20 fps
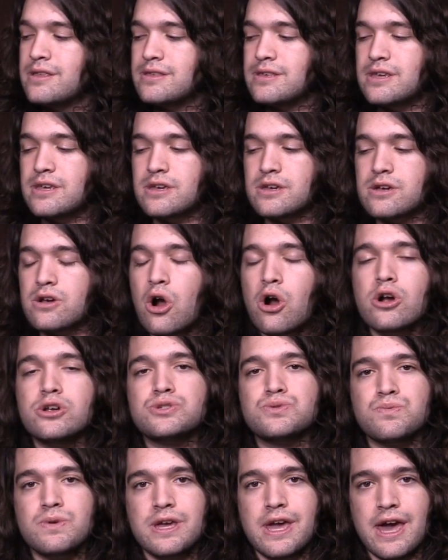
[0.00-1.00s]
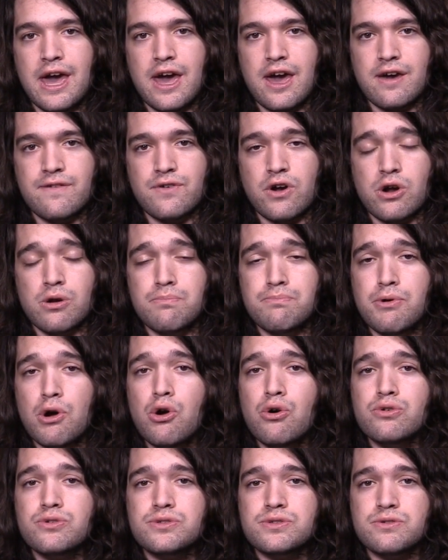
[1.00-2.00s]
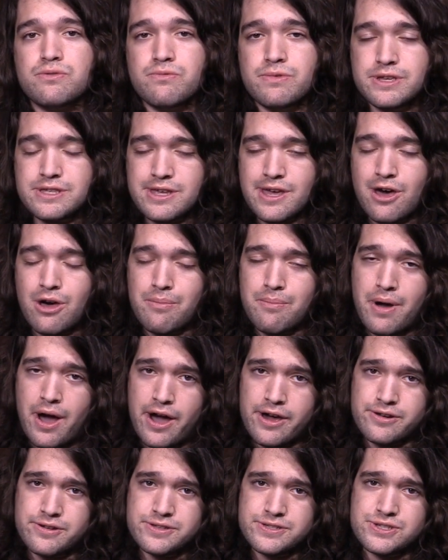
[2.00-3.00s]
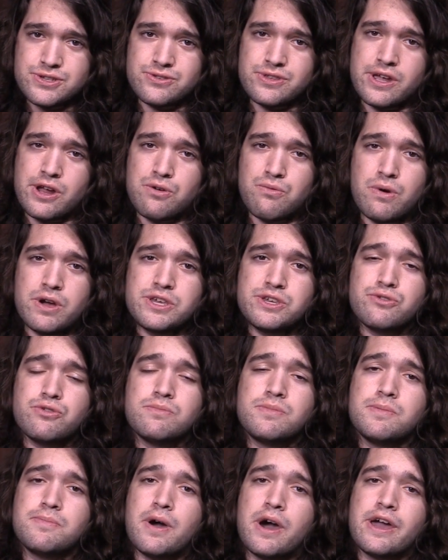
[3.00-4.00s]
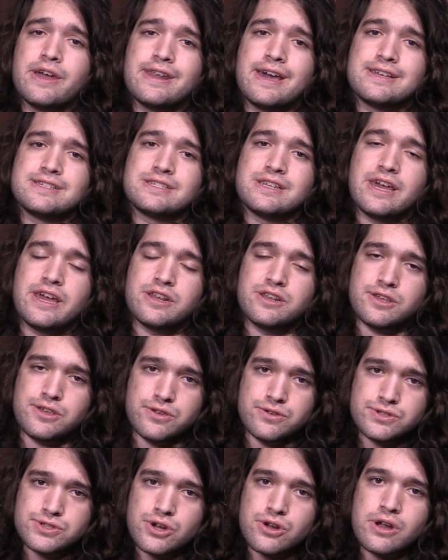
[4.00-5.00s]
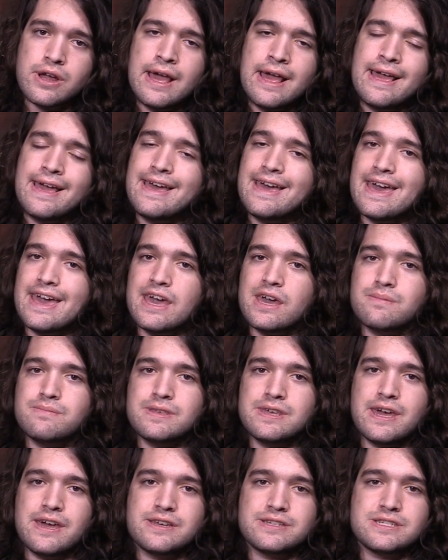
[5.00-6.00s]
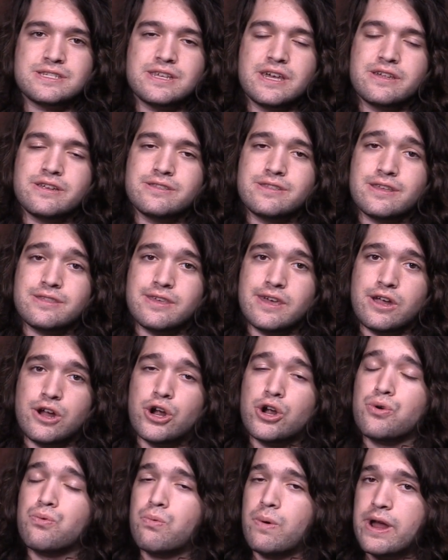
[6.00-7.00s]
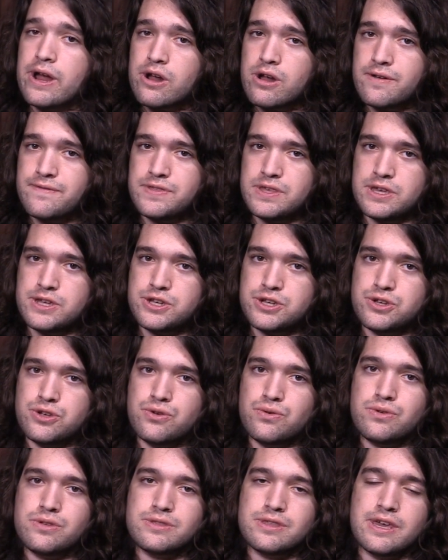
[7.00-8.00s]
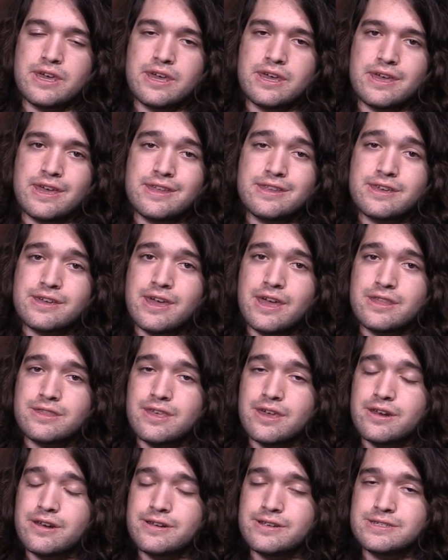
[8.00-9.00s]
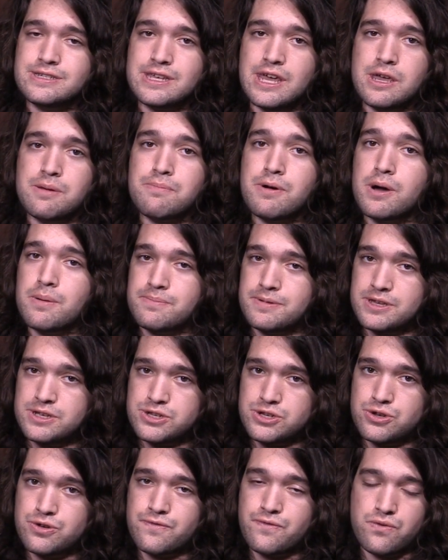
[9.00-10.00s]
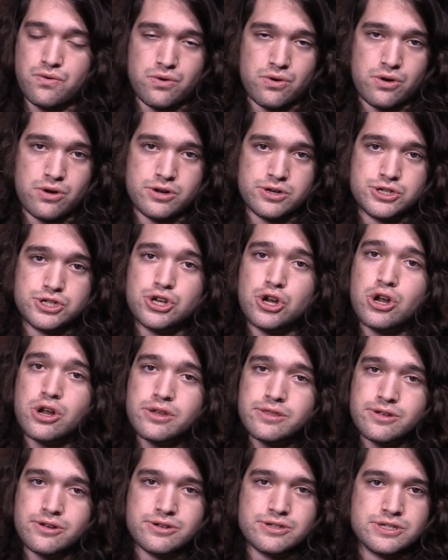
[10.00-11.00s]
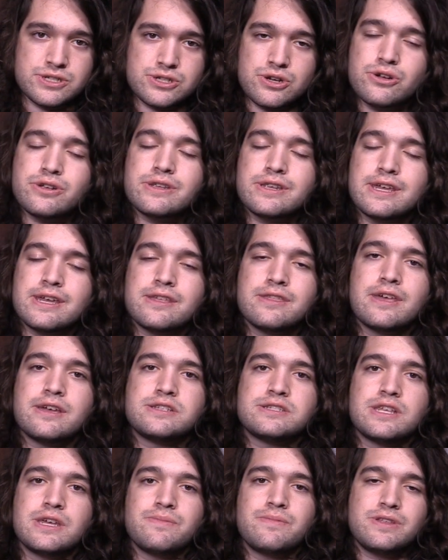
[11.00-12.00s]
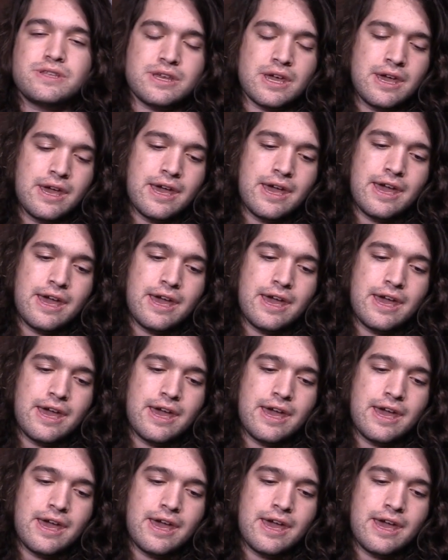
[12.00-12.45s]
the cards we have are both retail models, so they are what you would be buying as an end user. AMD has stated that they are aware of the issue. They indicate that it is a pump issue for sure. There is certainty in that statement.